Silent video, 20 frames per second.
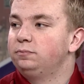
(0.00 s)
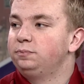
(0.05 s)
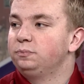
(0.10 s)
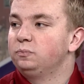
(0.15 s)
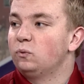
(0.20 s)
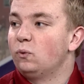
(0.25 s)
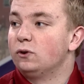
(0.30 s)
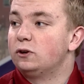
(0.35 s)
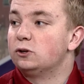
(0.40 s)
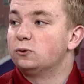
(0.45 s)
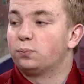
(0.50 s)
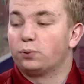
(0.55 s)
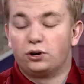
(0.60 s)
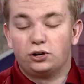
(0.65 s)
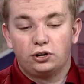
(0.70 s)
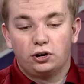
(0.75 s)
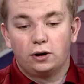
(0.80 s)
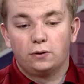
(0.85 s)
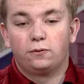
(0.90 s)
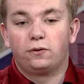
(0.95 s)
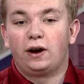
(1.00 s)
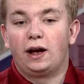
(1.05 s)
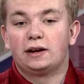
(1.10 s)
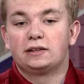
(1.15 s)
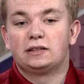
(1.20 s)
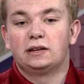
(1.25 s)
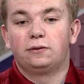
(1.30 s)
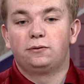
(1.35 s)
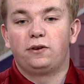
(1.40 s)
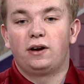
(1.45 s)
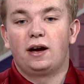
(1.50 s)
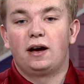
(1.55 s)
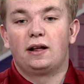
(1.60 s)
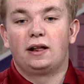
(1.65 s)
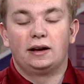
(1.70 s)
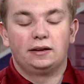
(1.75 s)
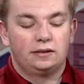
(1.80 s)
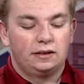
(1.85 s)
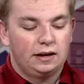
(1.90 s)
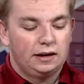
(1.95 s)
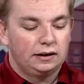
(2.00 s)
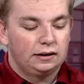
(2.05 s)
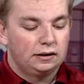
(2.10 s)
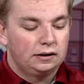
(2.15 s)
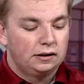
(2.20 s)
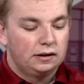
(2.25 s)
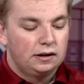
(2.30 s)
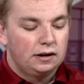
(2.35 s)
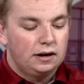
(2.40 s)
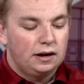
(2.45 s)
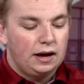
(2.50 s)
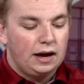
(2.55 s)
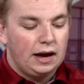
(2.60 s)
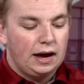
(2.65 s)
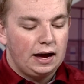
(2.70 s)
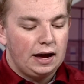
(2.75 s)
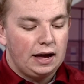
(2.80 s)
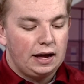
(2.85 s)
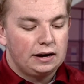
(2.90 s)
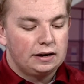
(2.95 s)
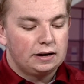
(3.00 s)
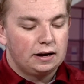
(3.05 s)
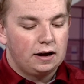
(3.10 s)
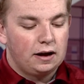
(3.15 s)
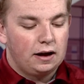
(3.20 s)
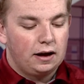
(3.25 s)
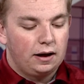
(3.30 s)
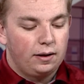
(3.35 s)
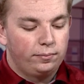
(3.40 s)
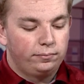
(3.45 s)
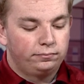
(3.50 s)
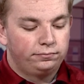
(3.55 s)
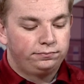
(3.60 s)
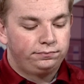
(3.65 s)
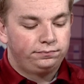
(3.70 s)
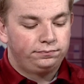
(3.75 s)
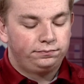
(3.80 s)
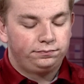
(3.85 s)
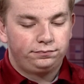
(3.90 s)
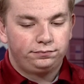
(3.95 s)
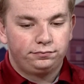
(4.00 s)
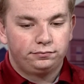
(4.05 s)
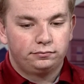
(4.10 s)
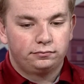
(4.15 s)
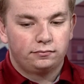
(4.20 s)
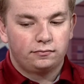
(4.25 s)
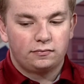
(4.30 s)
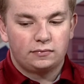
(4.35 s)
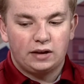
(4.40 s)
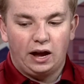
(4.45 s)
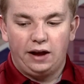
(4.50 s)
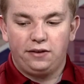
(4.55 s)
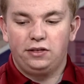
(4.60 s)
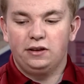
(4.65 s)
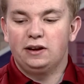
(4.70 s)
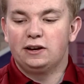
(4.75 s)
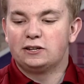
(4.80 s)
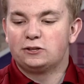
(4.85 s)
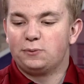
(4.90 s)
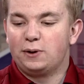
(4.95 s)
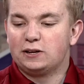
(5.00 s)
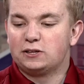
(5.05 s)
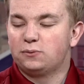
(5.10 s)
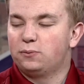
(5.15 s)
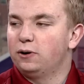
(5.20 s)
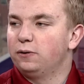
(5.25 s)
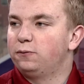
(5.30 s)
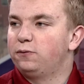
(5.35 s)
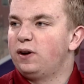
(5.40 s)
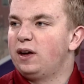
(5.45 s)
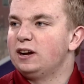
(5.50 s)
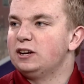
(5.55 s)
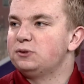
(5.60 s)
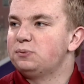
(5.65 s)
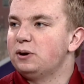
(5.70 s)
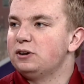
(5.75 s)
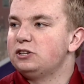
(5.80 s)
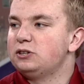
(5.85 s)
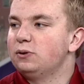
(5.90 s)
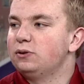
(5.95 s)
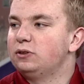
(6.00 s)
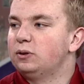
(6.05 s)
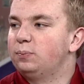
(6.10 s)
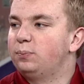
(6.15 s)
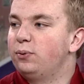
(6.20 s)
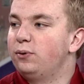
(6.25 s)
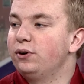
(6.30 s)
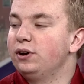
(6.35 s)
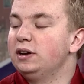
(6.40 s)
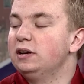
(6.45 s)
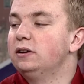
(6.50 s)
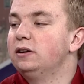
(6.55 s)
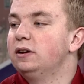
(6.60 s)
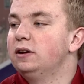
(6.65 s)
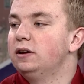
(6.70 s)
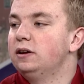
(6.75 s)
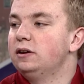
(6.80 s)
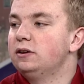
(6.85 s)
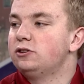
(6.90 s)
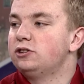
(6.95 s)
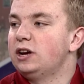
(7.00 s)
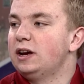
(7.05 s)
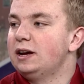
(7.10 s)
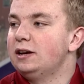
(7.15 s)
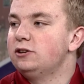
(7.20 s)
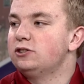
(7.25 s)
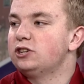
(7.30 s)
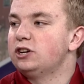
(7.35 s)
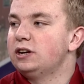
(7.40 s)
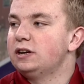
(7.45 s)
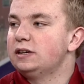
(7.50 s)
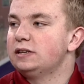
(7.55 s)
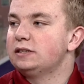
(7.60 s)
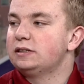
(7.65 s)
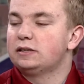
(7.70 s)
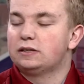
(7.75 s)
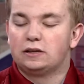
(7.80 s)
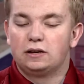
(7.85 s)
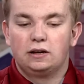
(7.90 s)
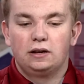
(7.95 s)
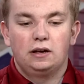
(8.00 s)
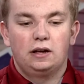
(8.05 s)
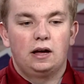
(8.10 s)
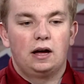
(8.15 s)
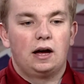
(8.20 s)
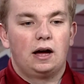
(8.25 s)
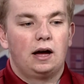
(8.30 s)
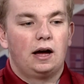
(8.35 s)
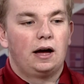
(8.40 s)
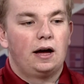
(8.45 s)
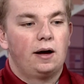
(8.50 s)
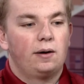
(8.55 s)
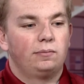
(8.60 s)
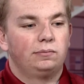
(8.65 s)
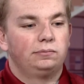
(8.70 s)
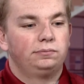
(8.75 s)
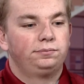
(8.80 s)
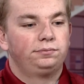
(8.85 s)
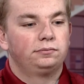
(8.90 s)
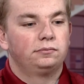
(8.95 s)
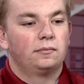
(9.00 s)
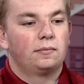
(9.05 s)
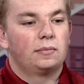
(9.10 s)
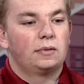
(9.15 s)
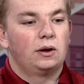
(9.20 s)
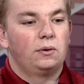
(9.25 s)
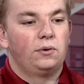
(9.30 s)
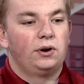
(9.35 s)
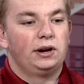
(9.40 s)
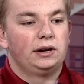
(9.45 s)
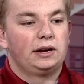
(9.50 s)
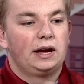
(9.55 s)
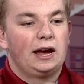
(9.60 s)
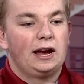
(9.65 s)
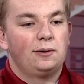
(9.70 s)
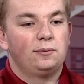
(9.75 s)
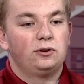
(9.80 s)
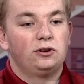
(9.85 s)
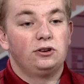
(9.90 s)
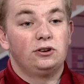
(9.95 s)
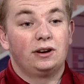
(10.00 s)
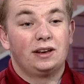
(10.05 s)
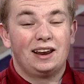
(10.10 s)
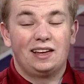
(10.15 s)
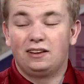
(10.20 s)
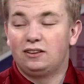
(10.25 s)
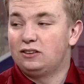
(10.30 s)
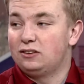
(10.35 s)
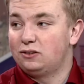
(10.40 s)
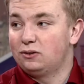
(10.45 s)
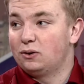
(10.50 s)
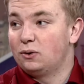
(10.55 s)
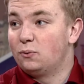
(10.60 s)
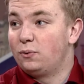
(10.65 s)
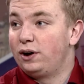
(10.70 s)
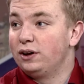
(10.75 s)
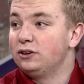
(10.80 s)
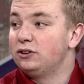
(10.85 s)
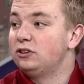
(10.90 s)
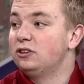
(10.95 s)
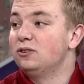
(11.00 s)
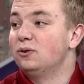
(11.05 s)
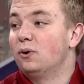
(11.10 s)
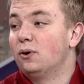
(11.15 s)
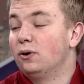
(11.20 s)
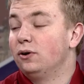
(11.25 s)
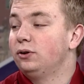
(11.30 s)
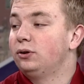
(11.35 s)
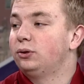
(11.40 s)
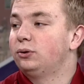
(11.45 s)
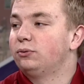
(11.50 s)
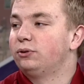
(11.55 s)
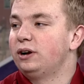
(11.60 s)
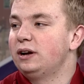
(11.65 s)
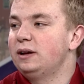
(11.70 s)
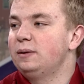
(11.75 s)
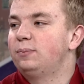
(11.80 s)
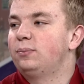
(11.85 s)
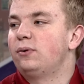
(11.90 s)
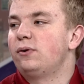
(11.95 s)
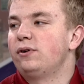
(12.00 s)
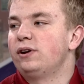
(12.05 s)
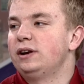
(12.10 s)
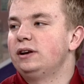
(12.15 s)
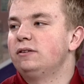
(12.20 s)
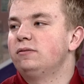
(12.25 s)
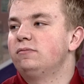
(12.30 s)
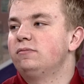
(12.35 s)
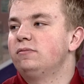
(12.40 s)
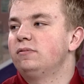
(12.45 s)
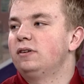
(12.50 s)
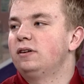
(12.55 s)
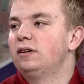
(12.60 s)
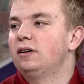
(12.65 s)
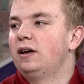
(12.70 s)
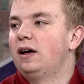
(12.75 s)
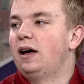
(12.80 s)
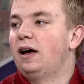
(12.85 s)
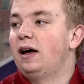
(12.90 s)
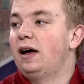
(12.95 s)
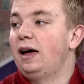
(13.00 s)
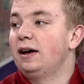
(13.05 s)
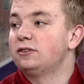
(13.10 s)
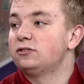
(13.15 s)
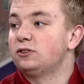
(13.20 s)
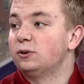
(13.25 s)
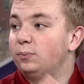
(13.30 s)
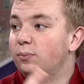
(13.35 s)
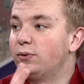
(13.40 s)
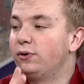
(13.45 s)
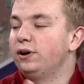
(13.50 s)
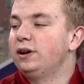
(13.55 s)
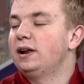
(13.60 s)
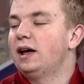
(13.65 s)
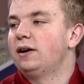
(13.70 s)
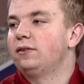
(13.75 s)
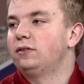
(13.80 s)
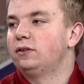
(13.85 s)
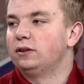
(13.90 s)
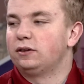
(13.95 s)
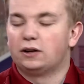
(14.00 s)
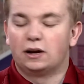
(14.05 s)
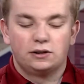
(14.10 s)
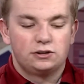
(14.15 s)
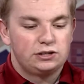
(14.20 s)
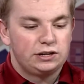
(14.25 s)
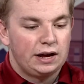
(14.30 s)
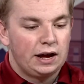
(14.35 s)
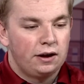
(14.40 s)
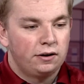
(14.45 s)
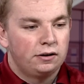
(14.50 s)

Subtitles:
which is pretty good for XFL, I think. And I think it just makes it more fun, especially with the point changes. When it came to, you can do a 1, 2, or 3 point extra point after the touchdown.